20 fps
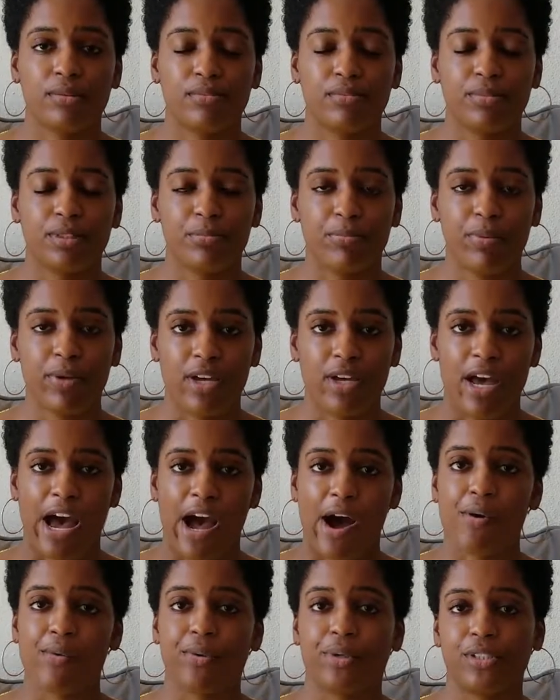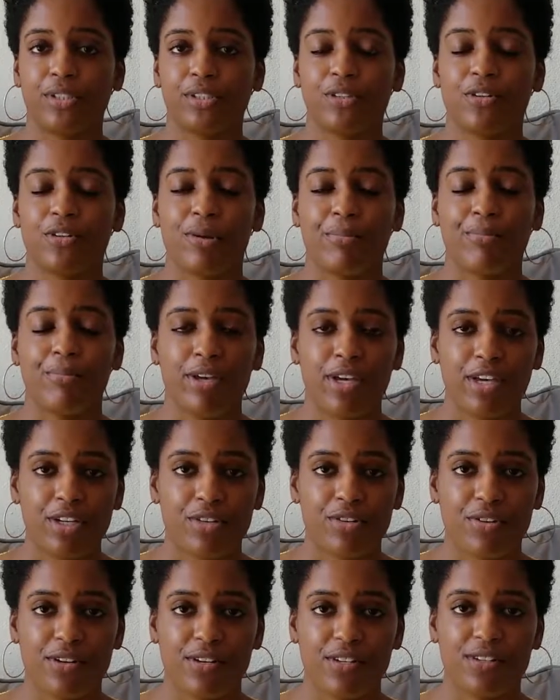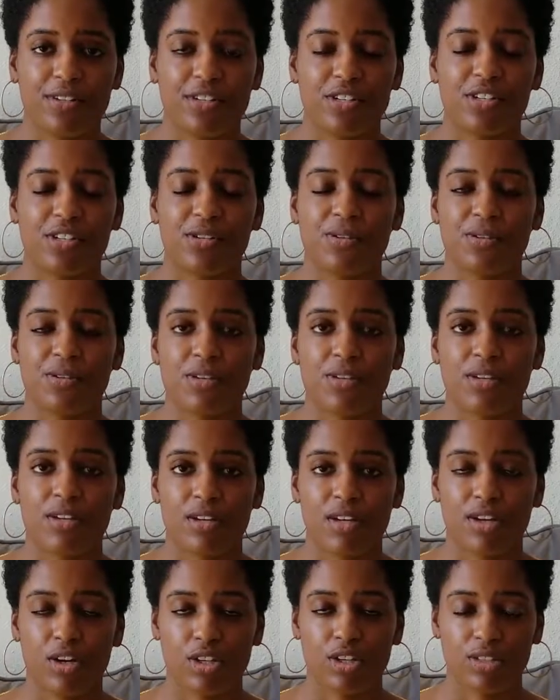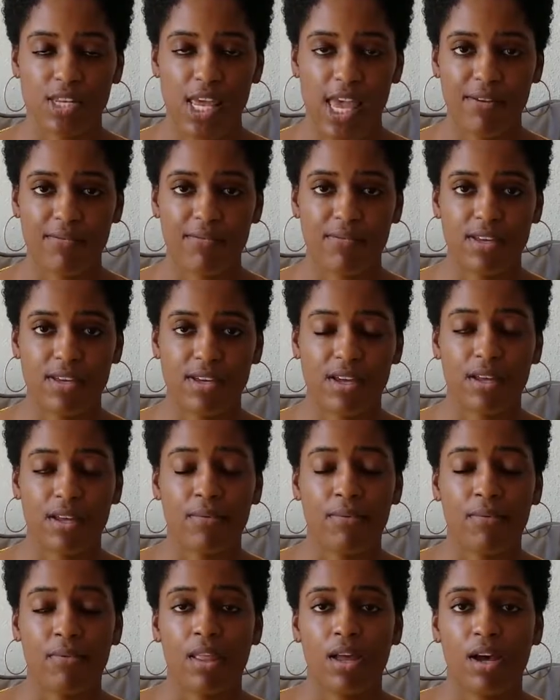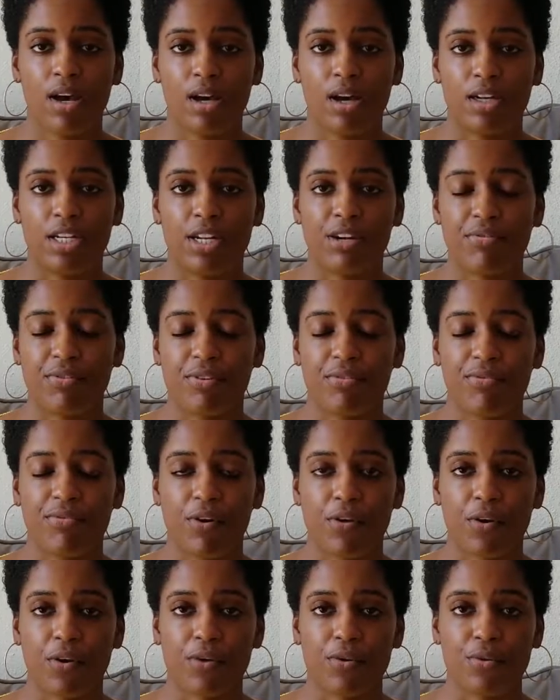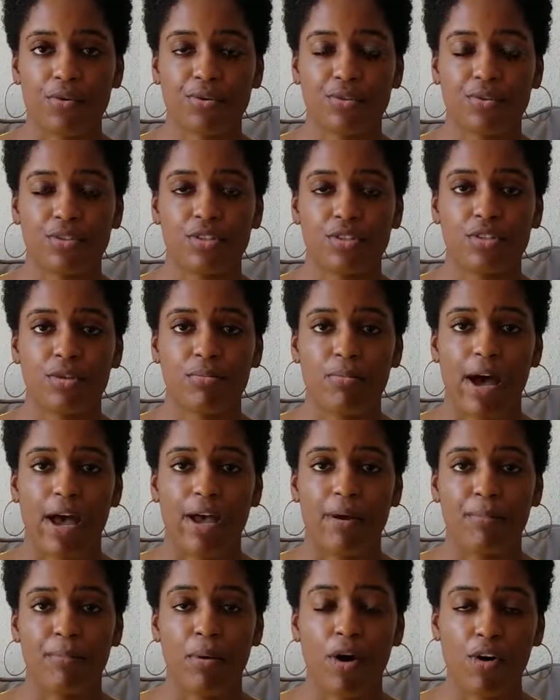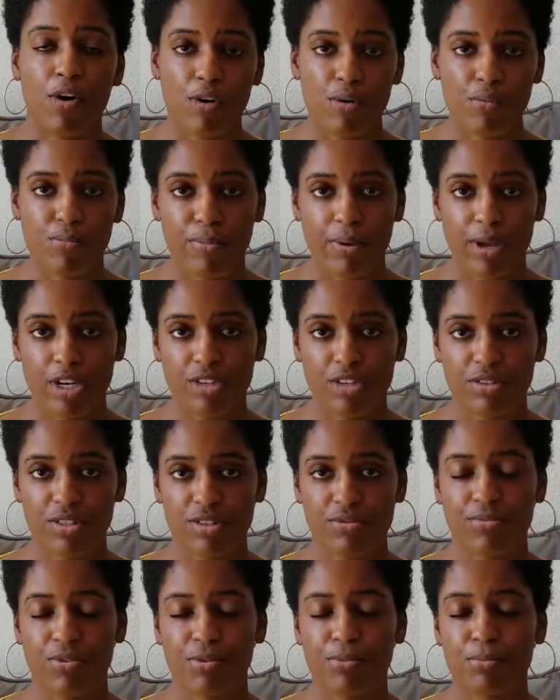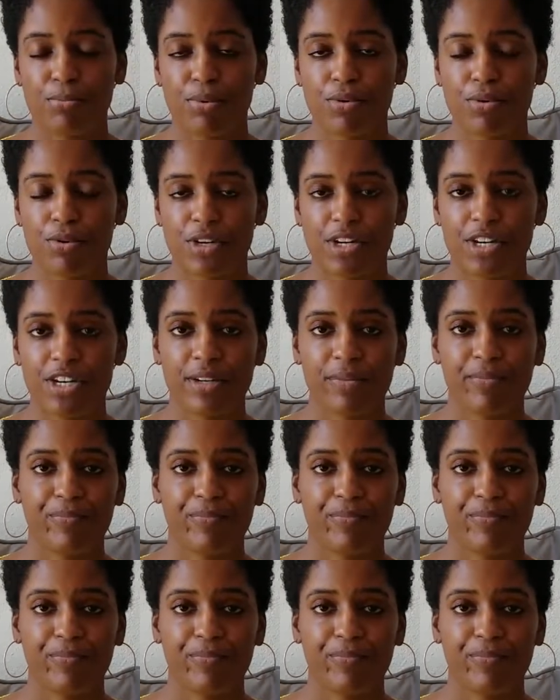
spent hours on Pinterest just saving different photos to my own Pinterest board,